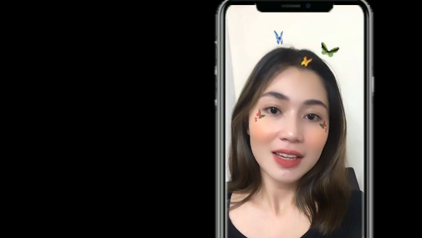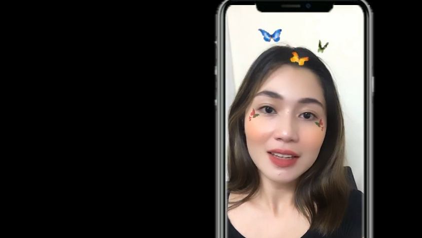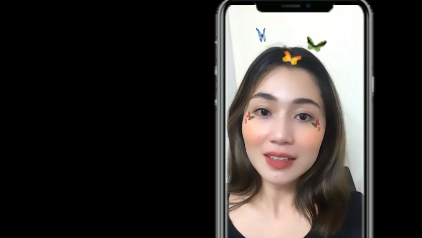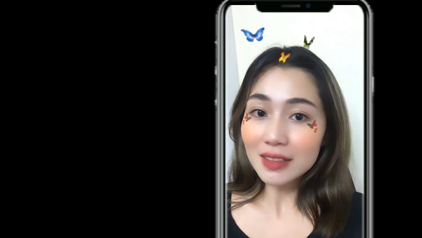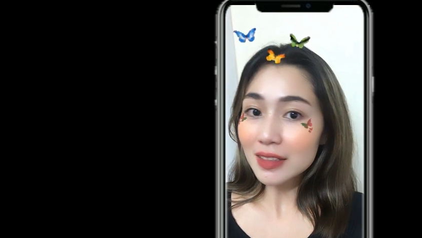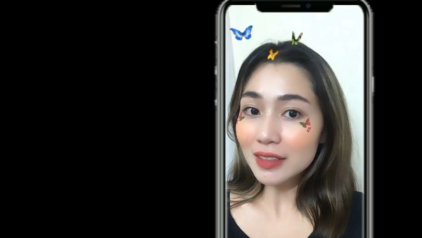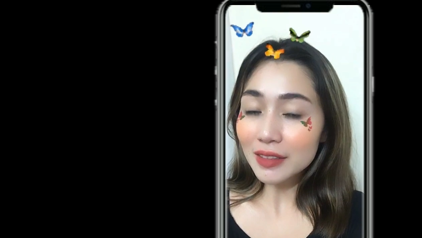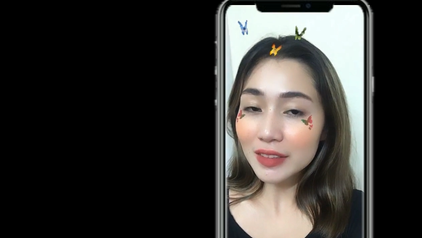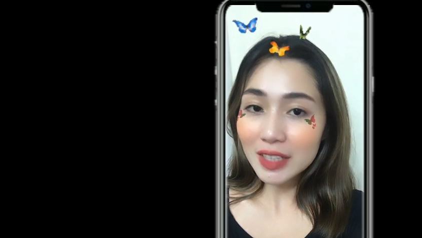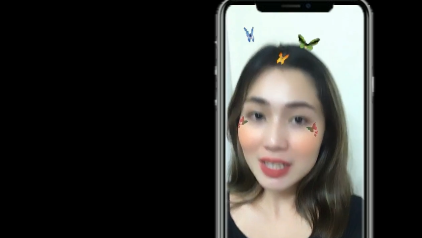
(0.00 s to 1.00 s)
And
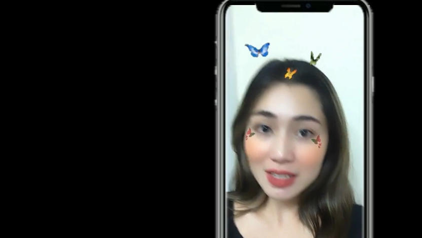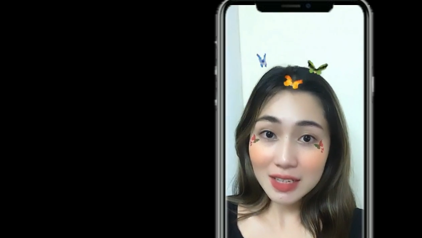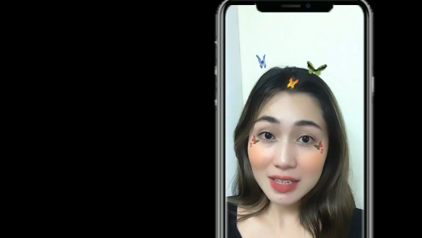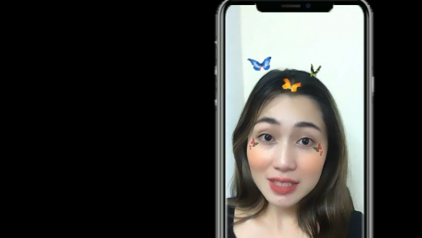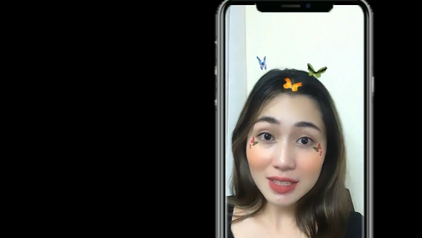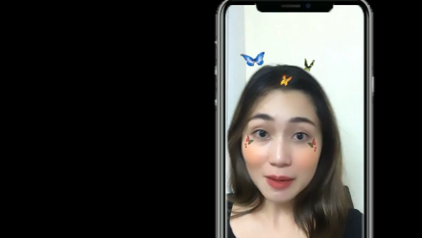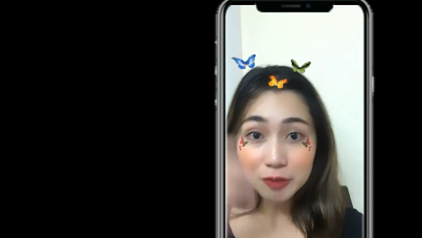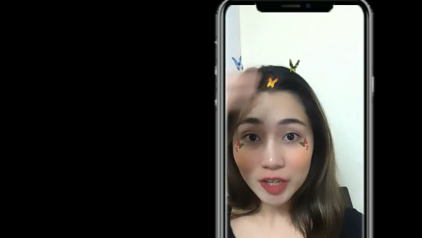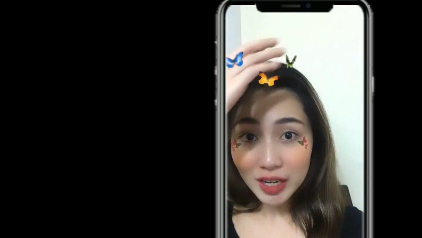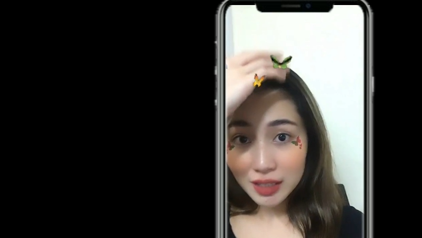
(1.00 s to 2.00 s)
here it is. I'm
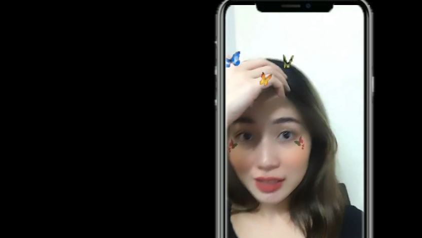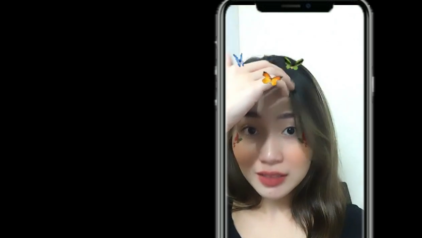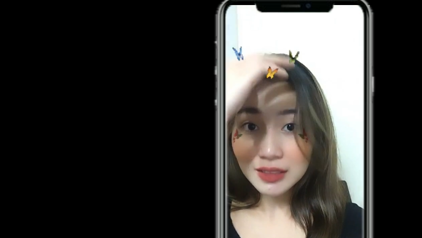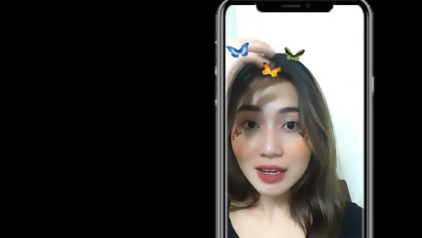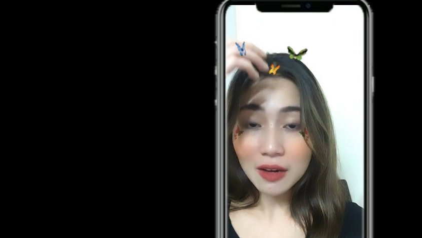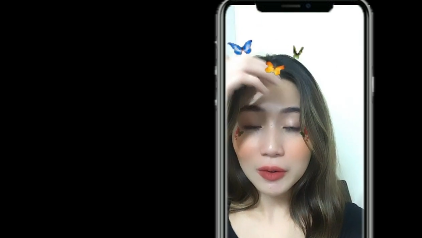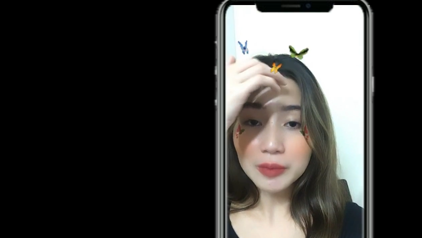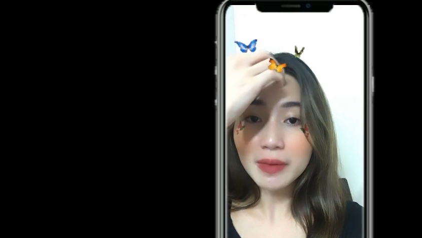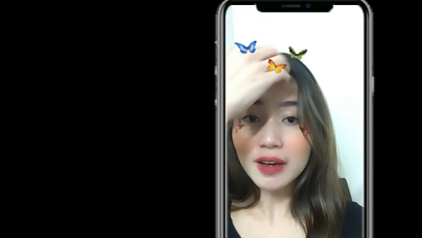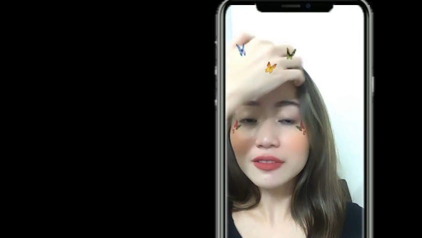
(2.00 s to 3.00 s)
trying it now
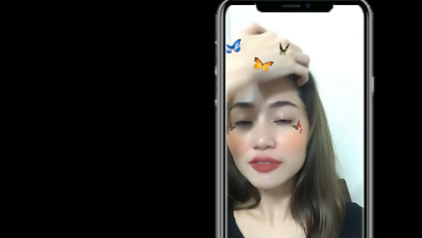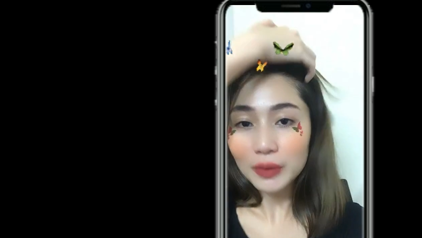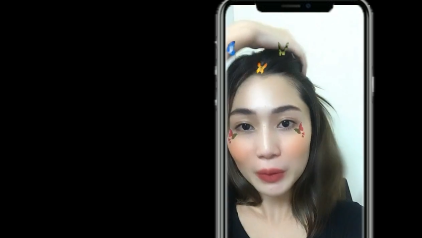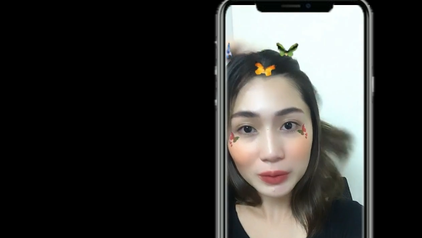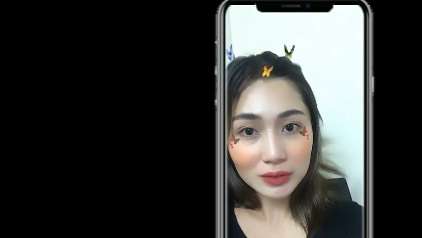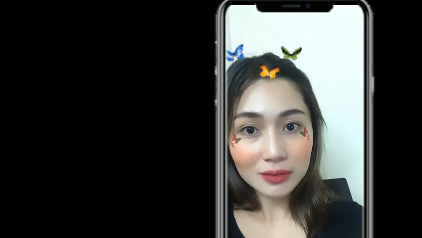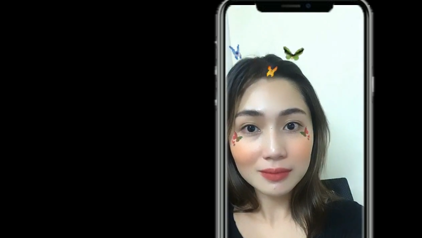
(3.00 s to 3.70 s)
on my phone.